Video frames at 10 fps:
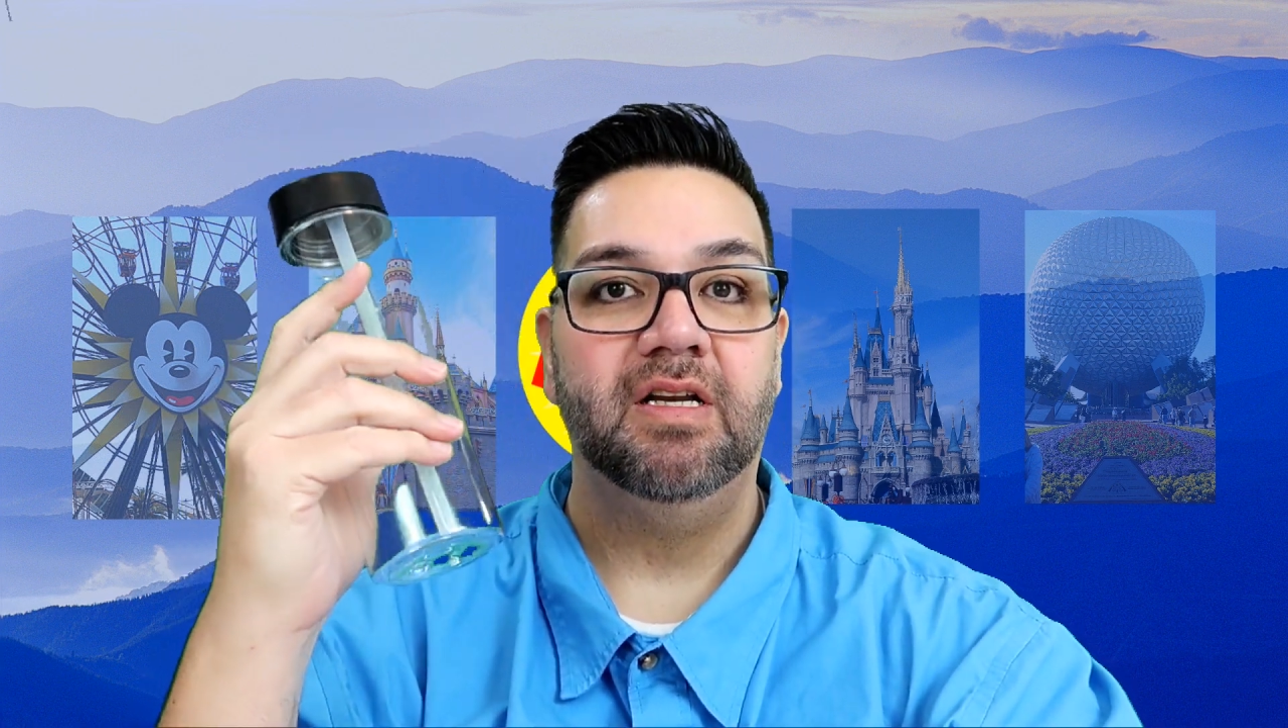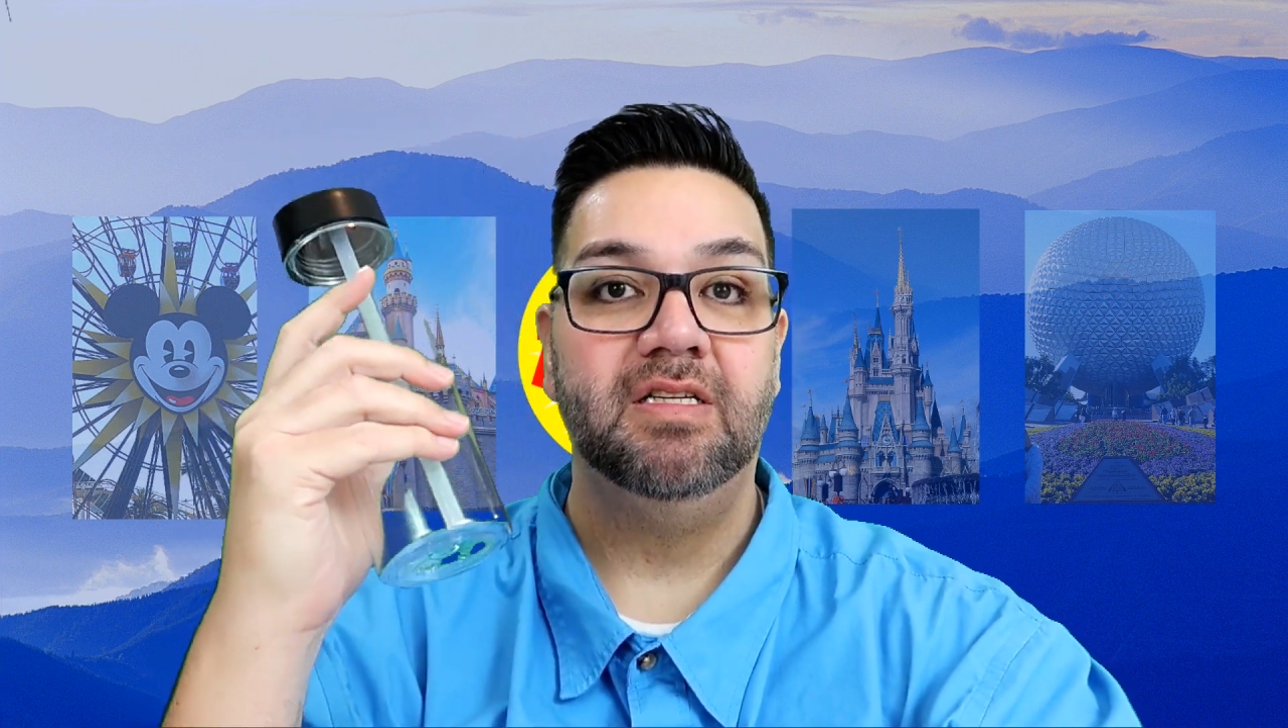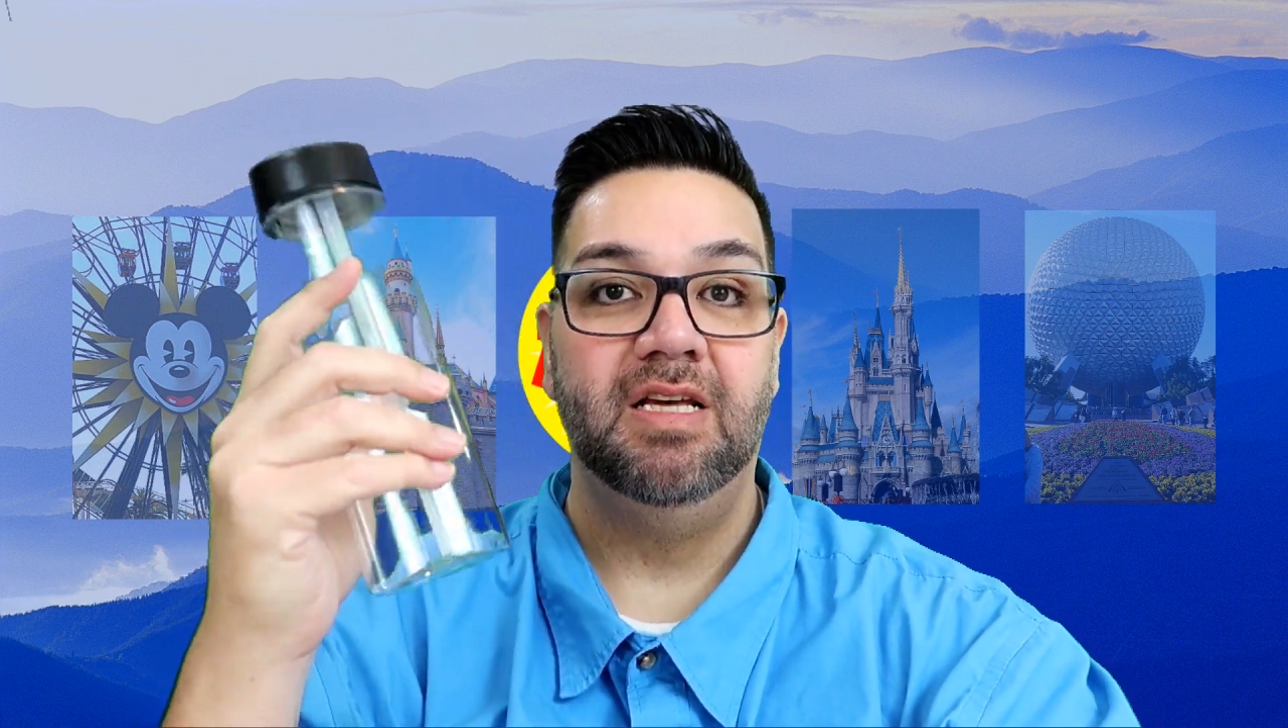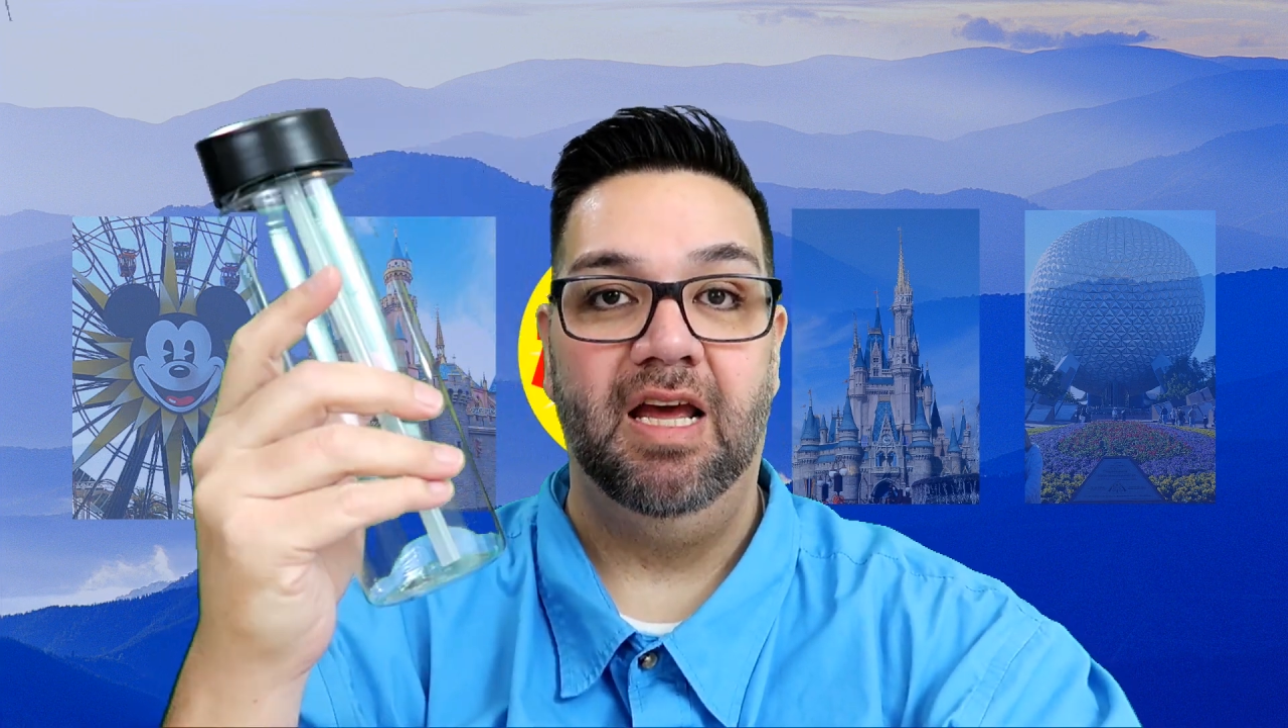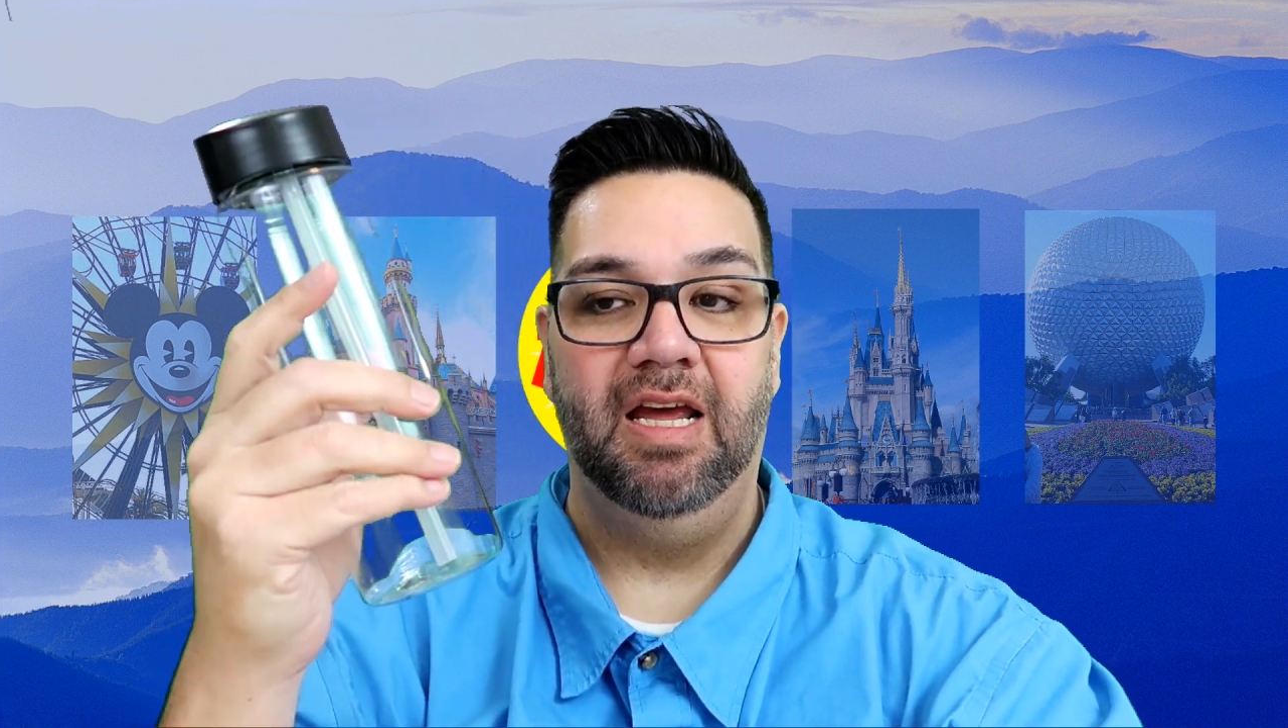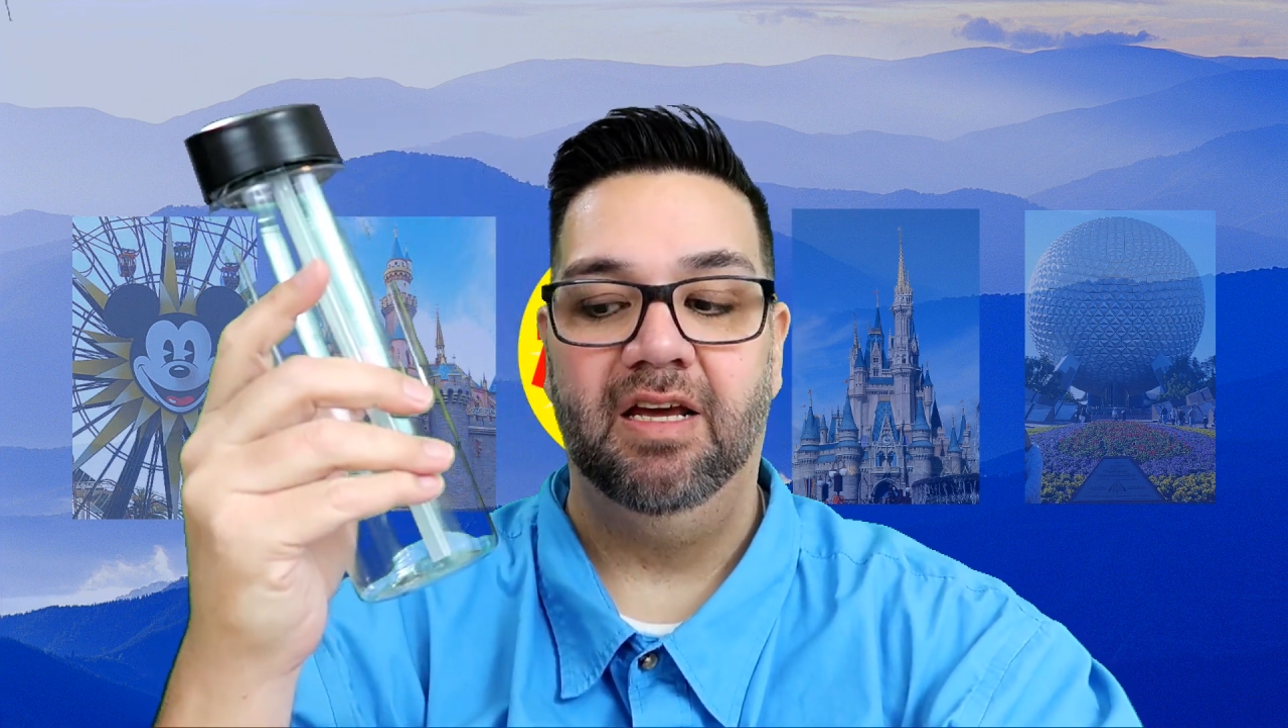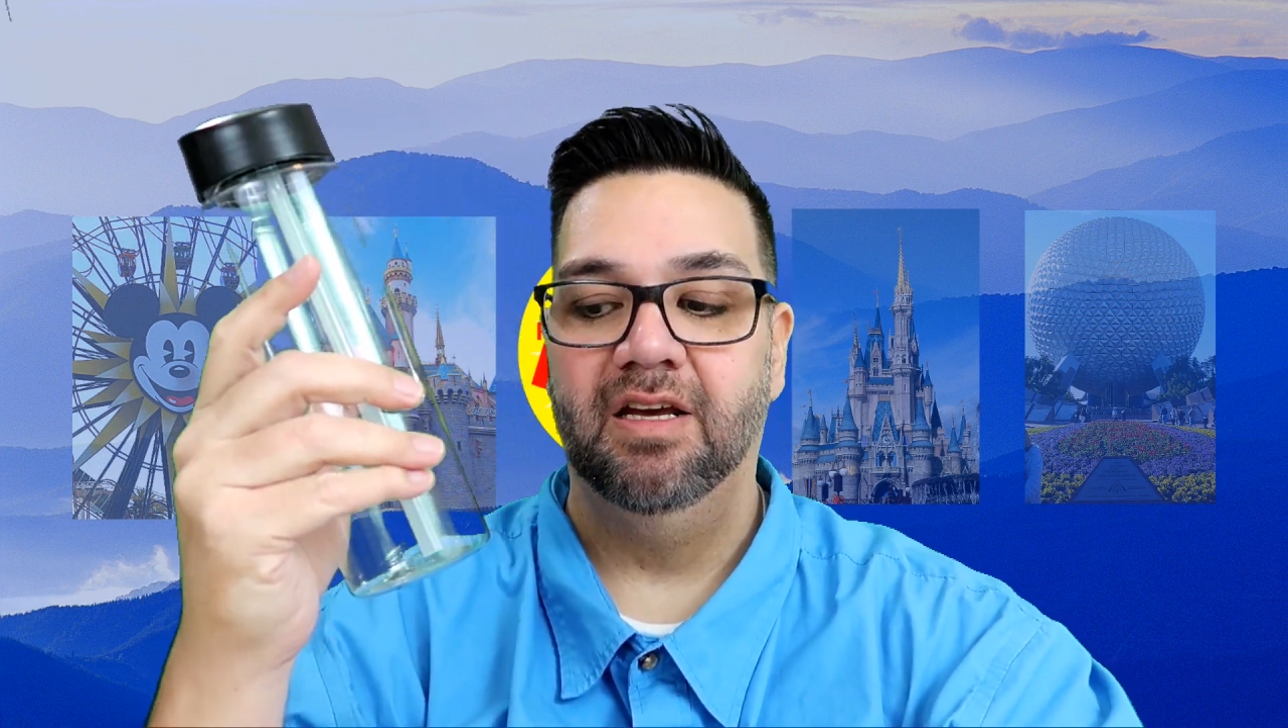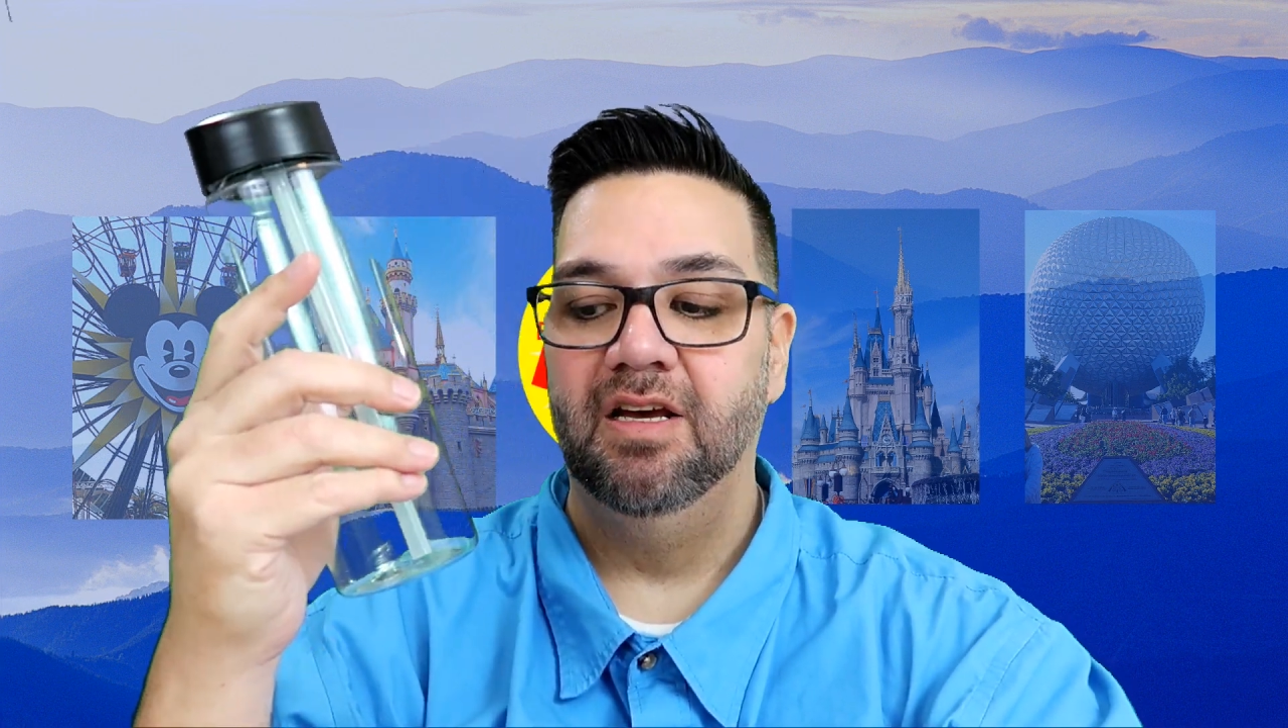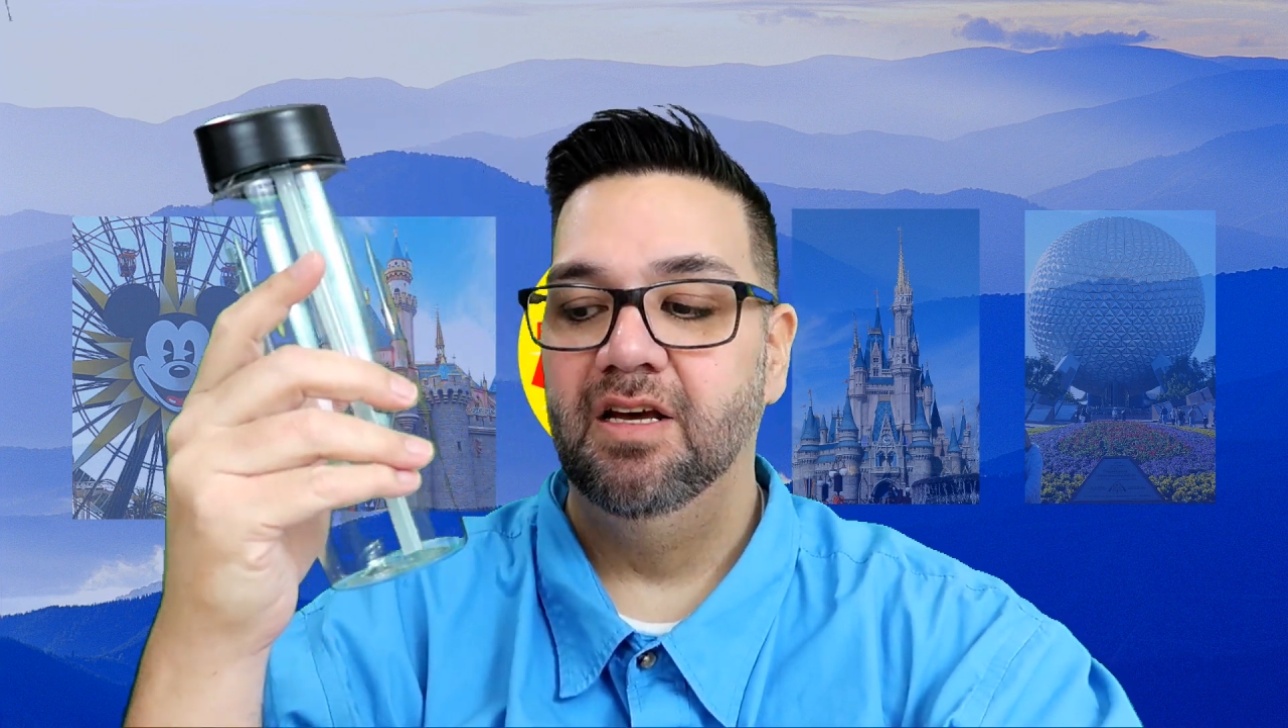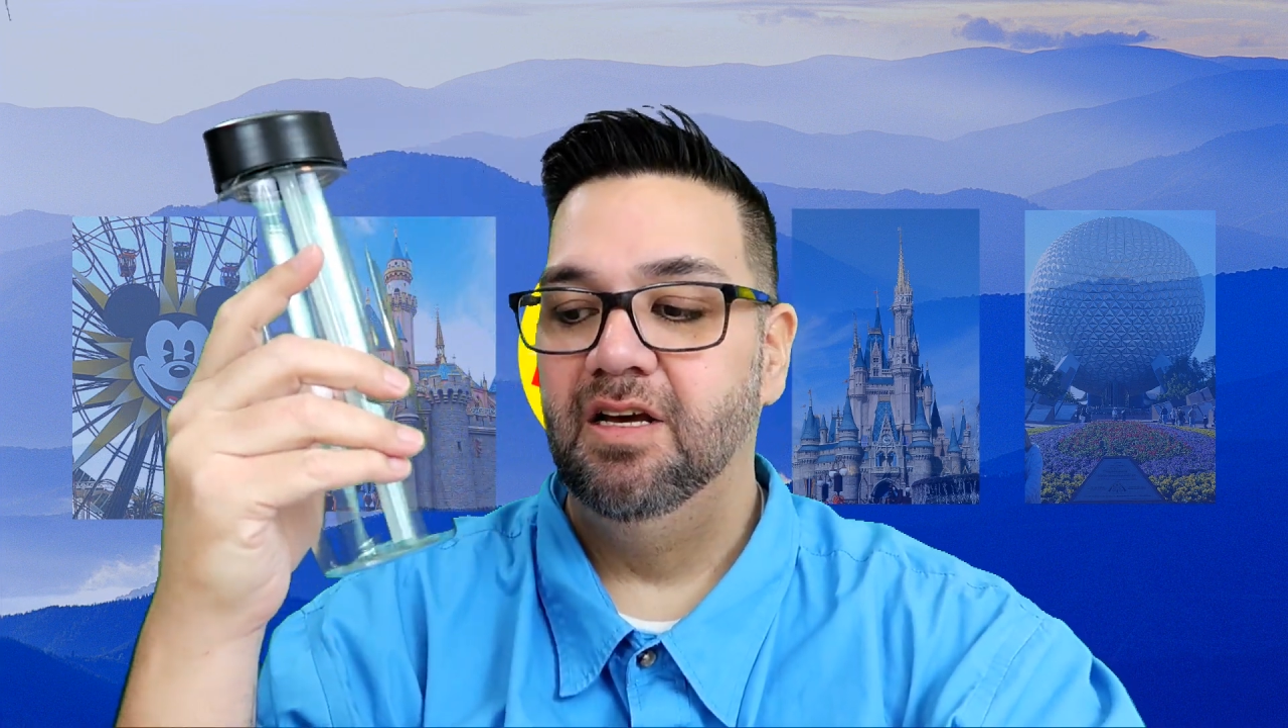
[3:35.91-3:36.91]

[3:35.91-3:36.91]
to take.